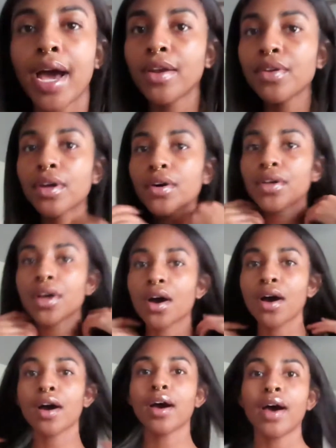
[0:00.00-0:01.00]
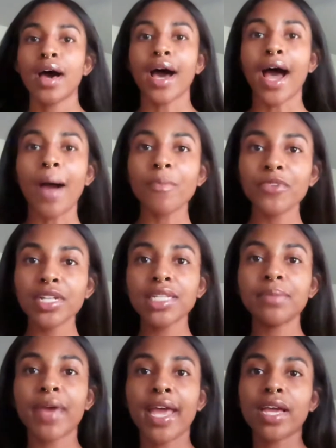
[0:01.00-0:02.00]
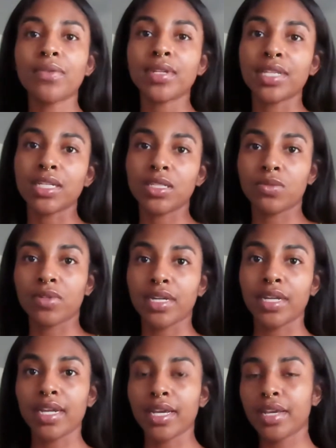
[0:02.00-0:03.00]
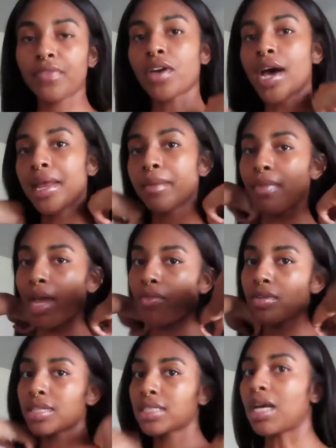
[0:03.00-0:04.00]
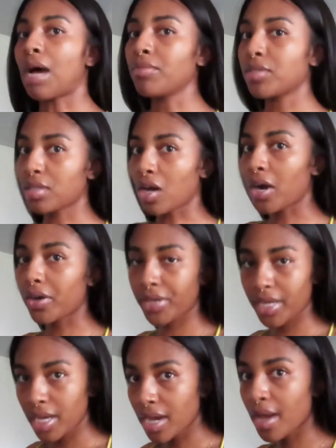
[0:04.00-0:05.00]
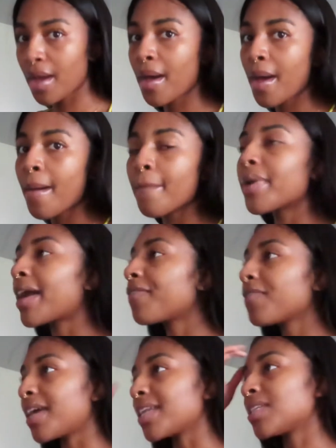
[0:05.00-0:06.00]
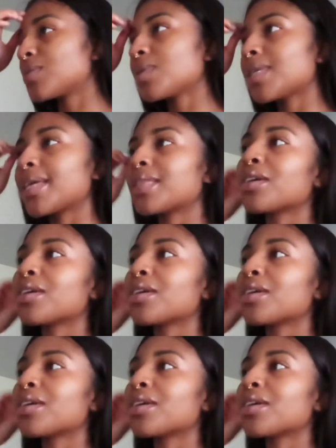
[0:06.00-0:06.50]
don't know, y'all. I'm really banging with this one. If y'all didn't bang with this, I'm sorry. But I feel like this was like the